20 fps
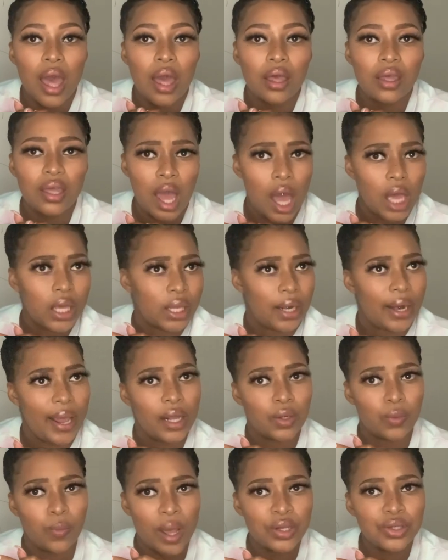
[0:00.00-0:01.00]
Yeah,
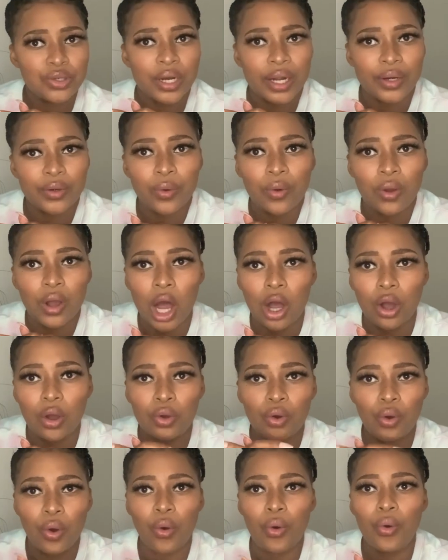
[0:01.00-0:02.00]
right. Why should I now
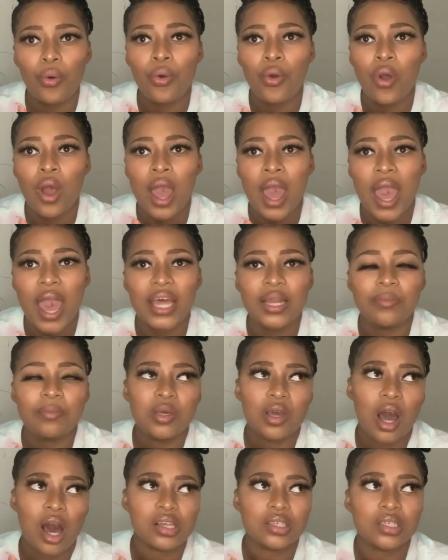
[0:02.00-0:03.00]
go and
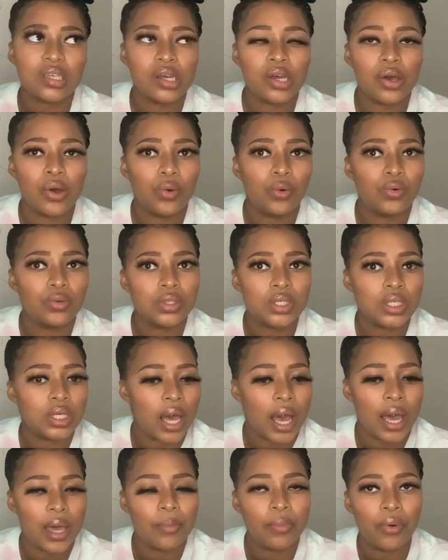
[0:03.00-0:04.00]
be asking her Gutsi
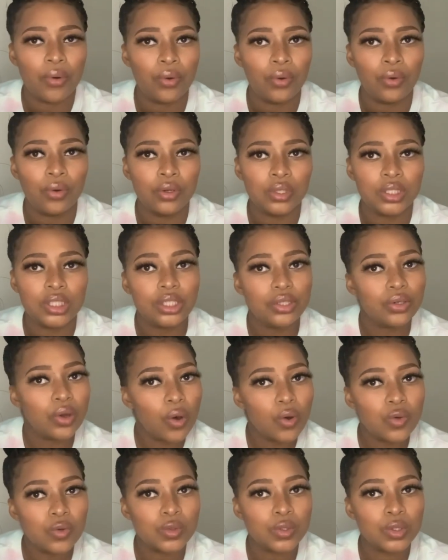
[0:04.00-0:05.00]
Haibo? She
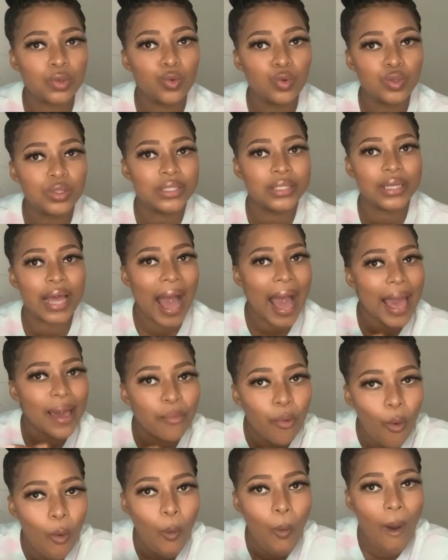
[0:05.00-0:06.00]
knows Gutsi
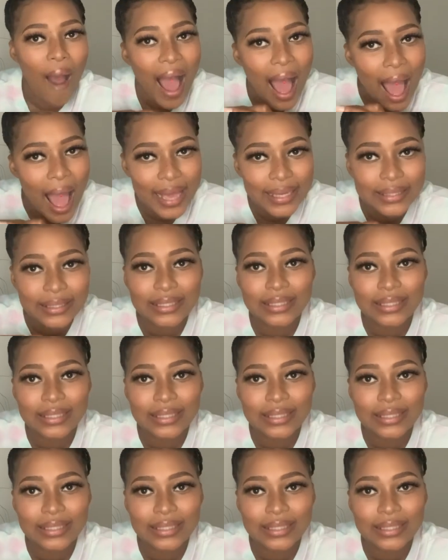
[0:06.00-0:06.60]
Haibo, why?